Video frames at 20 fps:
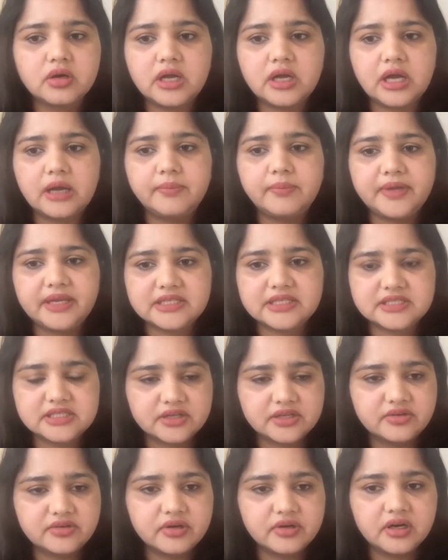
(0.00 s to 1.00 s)
up,
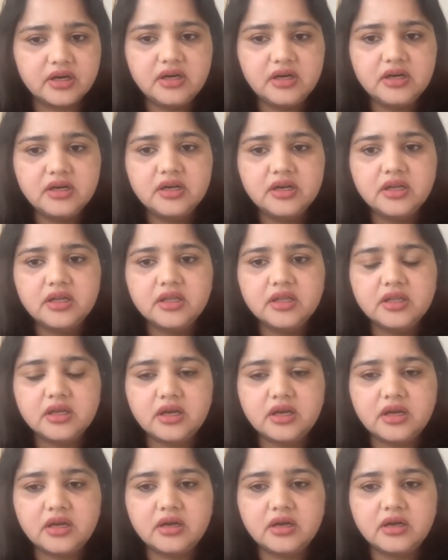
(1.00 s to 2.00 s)
etc.
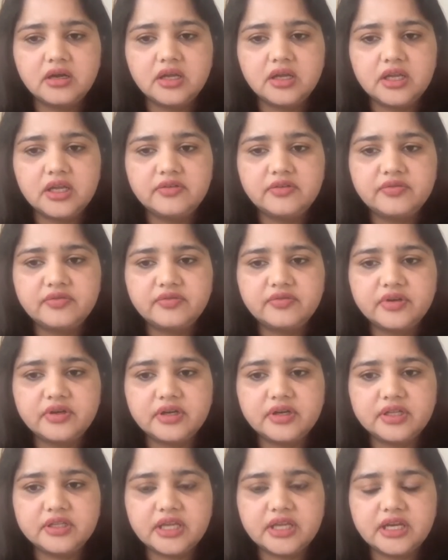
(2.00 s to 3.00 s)
If
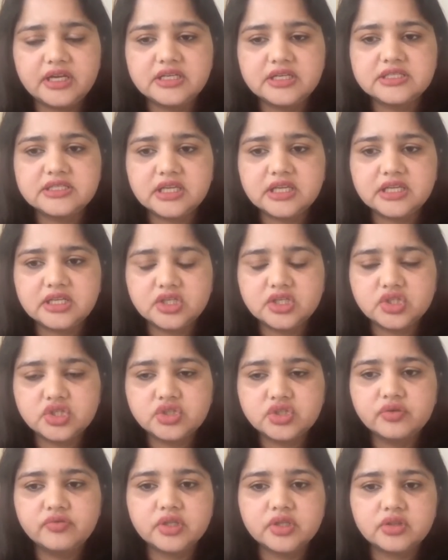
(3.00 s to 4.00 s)
there is an
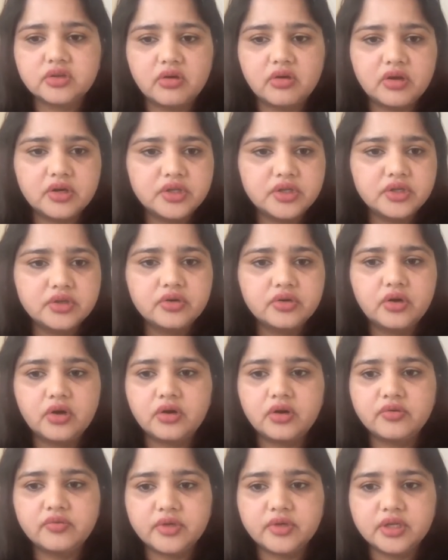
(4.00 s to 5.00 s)
issue with audio
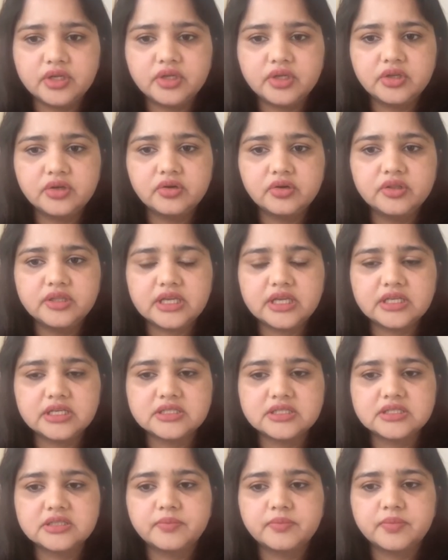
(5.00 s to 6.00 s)
or video, that
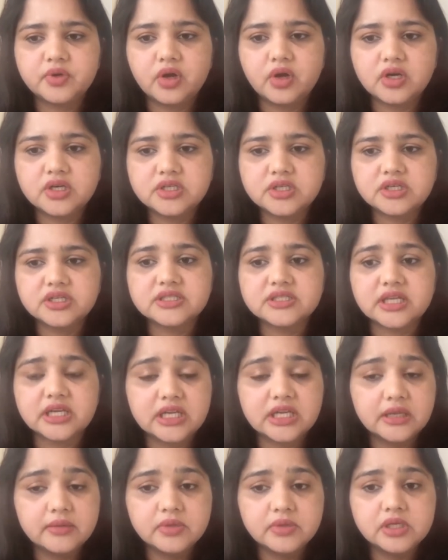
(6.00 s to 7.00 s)
is, the proctor is
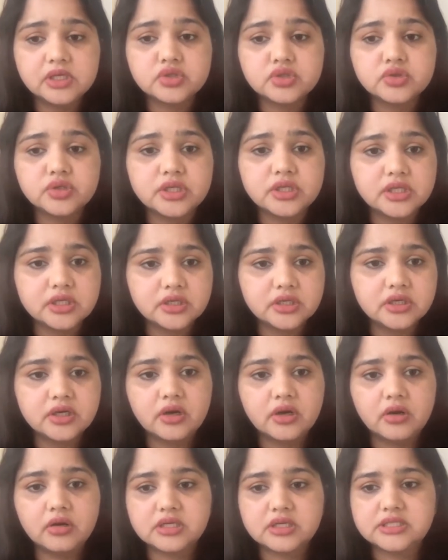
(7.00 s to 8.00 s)
unable to hear
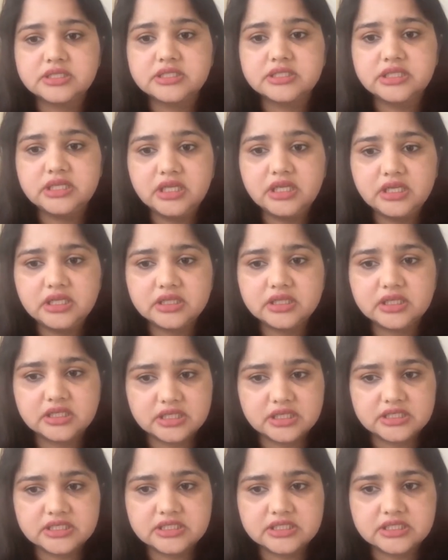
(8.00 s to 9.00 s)
or see the
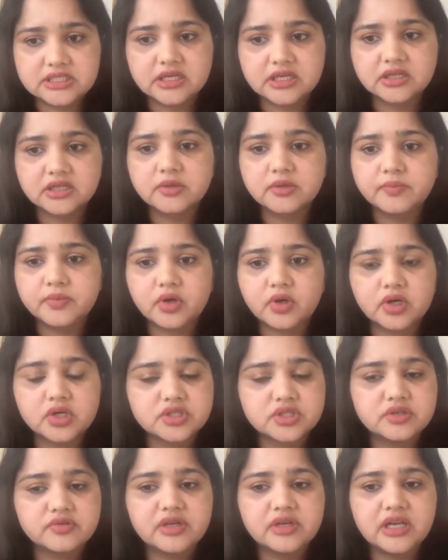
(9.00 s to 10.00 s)
test taker, the
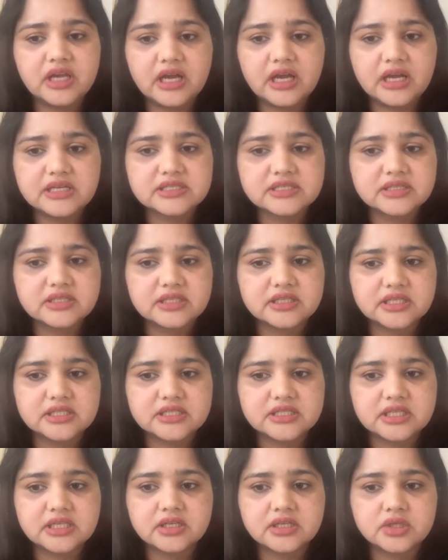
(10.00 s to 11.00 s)
proctor will ask the test
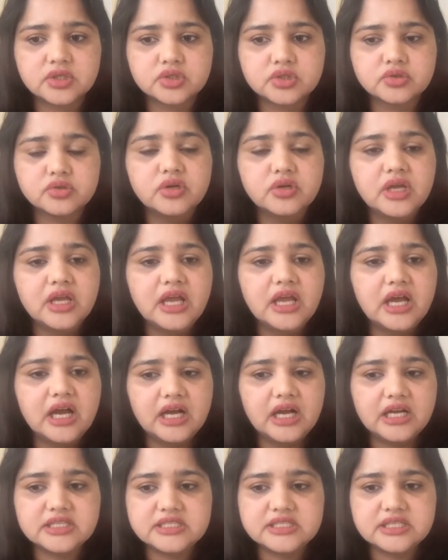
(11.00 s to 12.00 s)
taker to
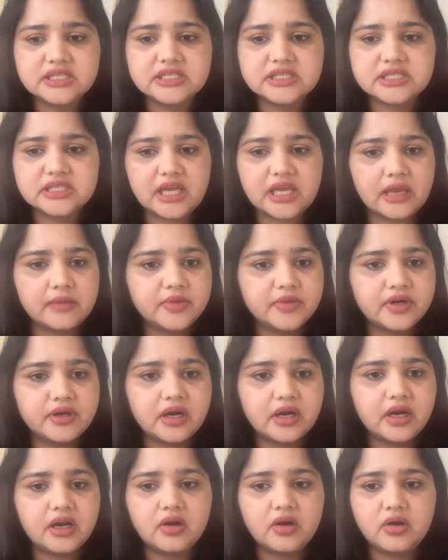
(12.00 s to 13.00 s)
adjust
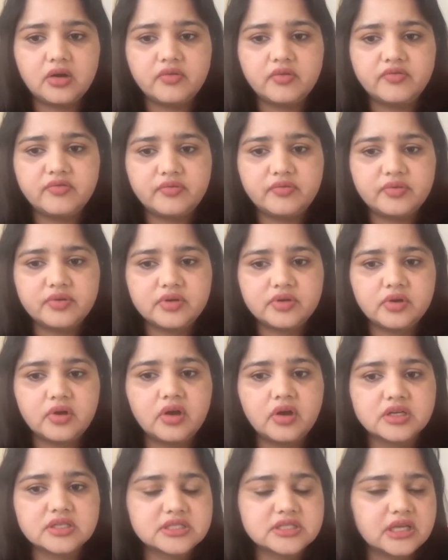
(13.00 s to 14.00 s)
camera off
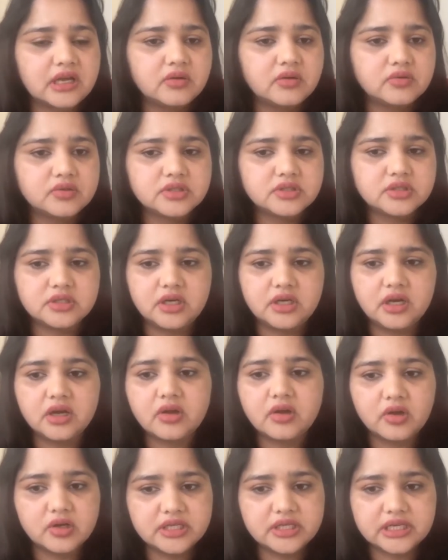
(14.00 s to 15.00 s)
or sound
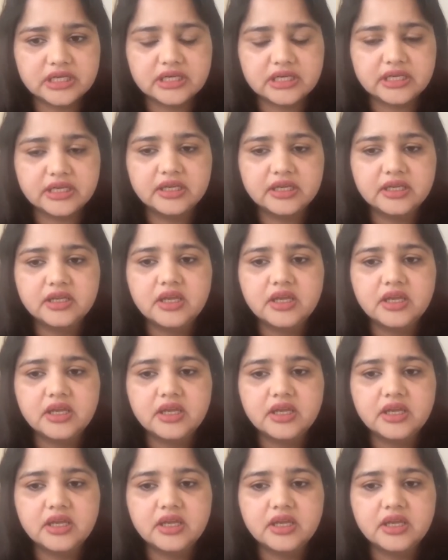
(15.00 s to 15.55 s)
accordingly.